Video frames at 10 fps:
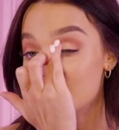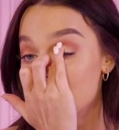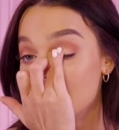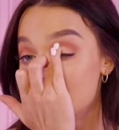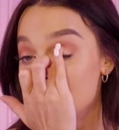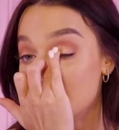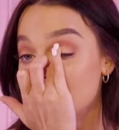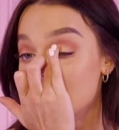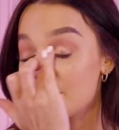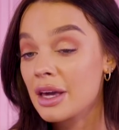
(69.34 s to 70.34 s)
just because I feel
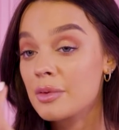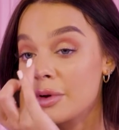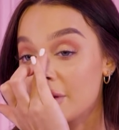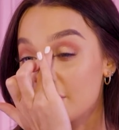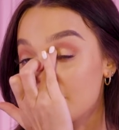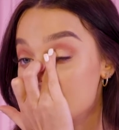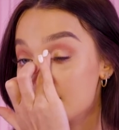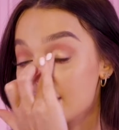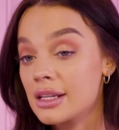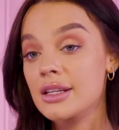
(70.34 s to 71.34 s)
like the pigment will
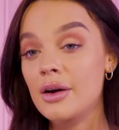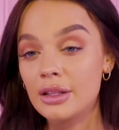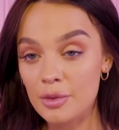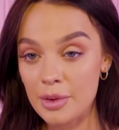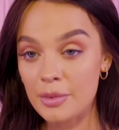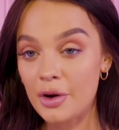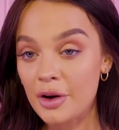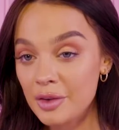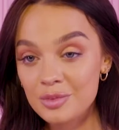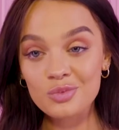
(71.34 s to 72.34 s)
stand out a little bit more.
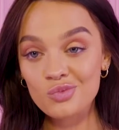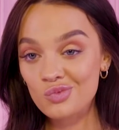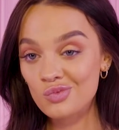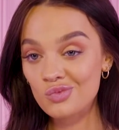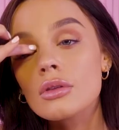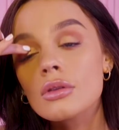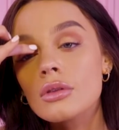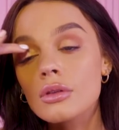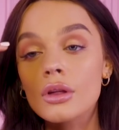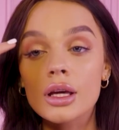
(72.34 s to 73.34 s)

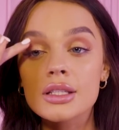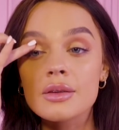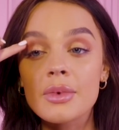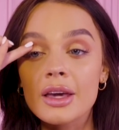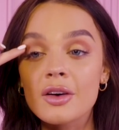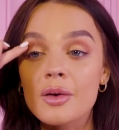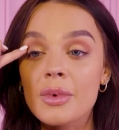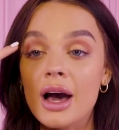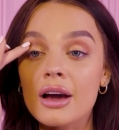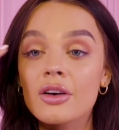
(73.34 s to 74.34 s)
I did makeup
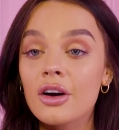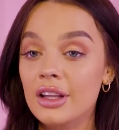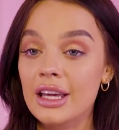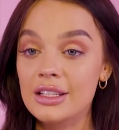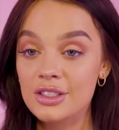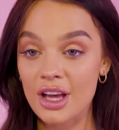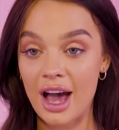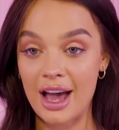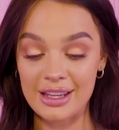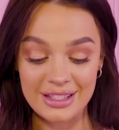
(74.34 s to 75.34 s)
at college
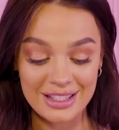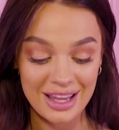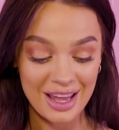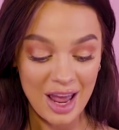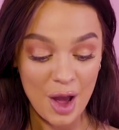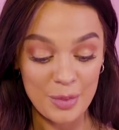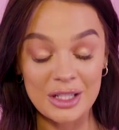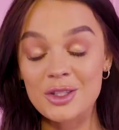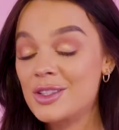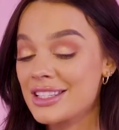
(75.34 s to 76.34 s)
and my
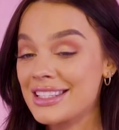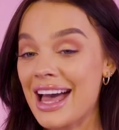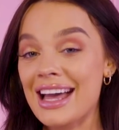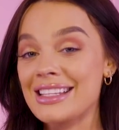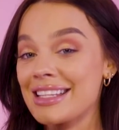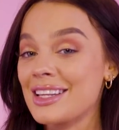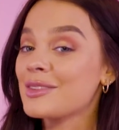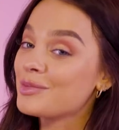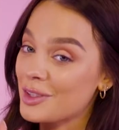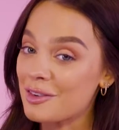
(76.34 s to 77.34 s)
tutor said
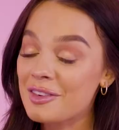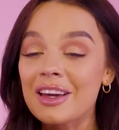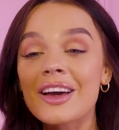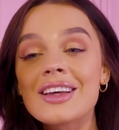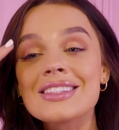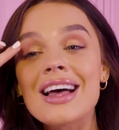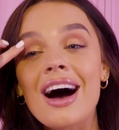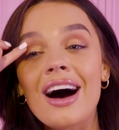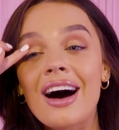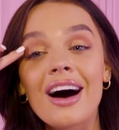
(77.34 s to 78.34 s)
your fingers
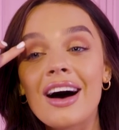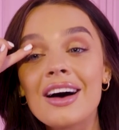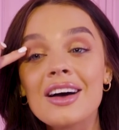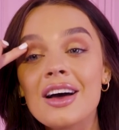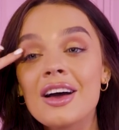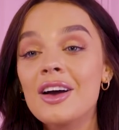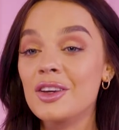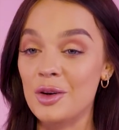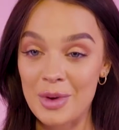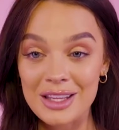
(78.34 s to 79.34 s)
are
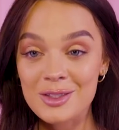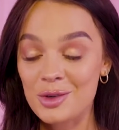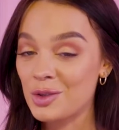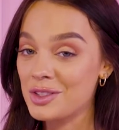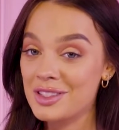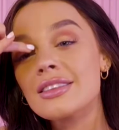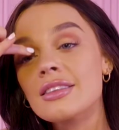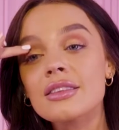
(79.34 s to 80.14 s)
your best tools.